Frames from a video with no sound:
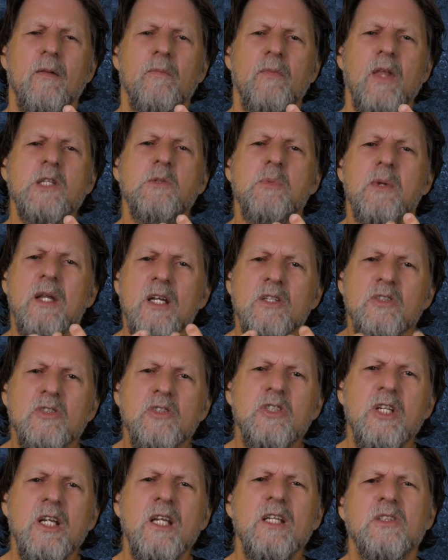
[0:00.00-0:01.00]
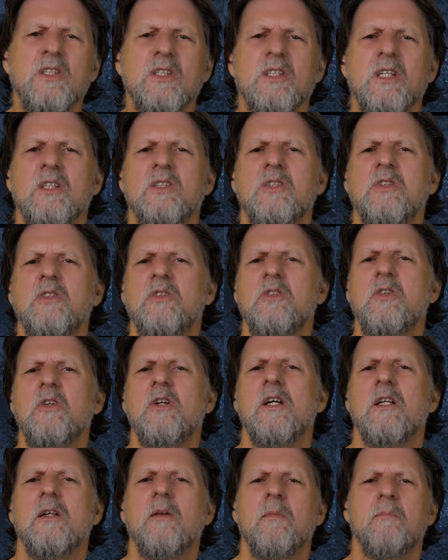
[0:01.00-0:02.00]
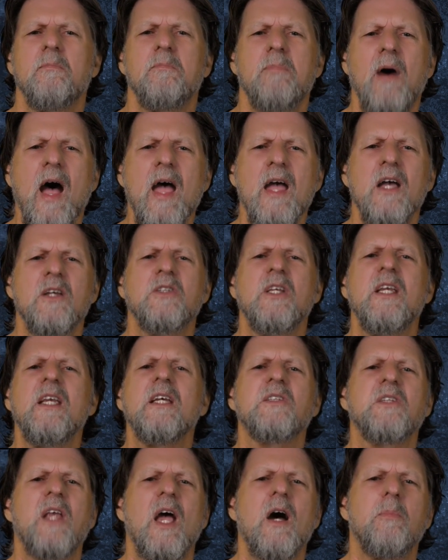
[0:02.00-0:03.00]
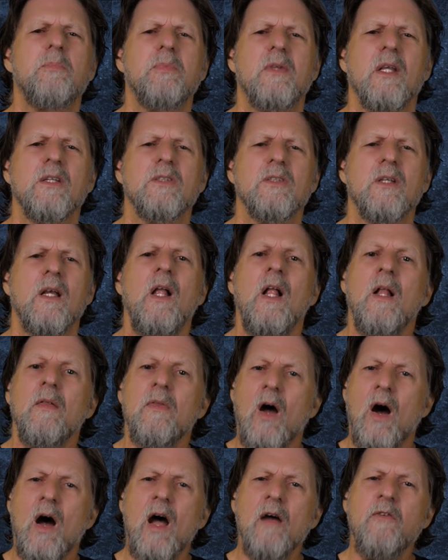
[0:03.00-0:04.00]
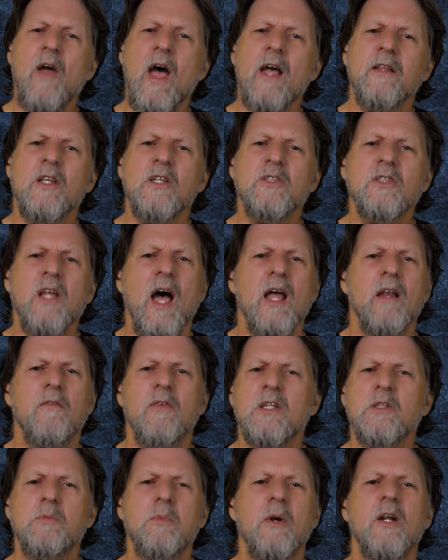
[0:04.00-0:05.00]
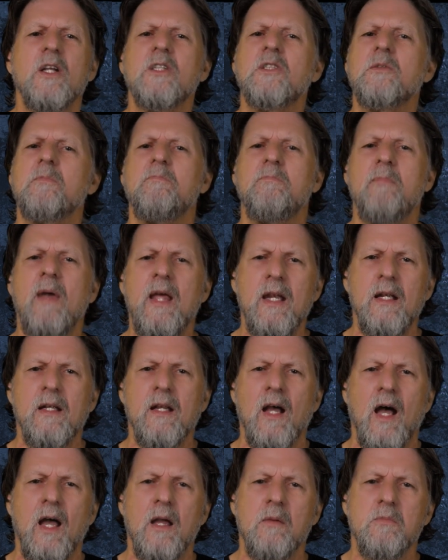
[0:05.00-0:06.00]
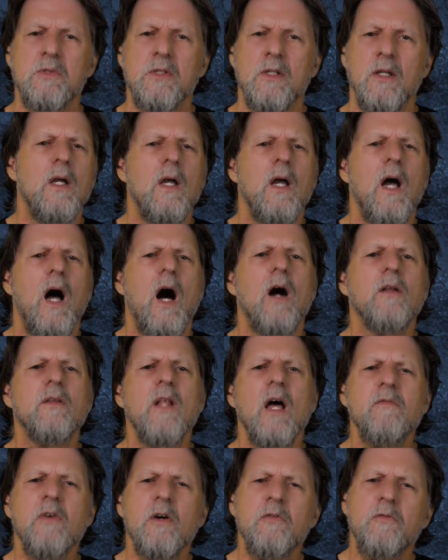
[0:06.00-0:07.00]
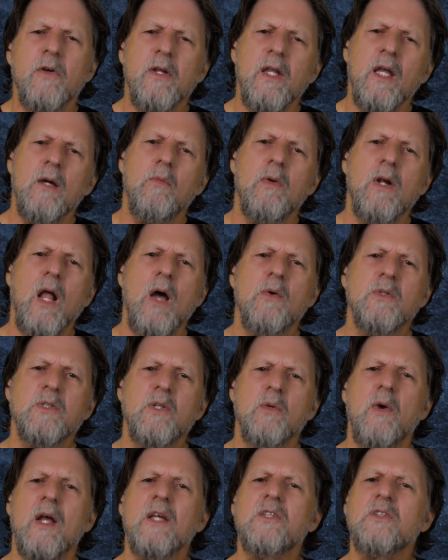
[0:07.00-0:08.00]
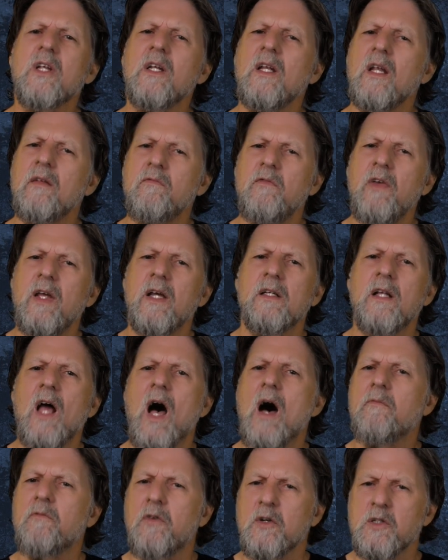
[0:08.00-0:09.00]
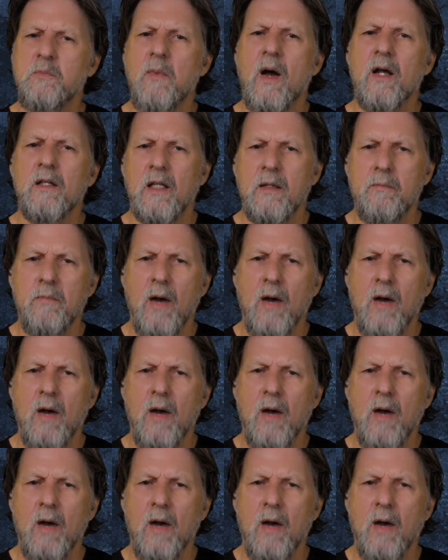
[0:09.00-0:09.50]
That's because Jesus has stood by us. He has helped us. Now, I've had this kind of experience many times. I'll never forget when I was arrested in Vietnam for smuggling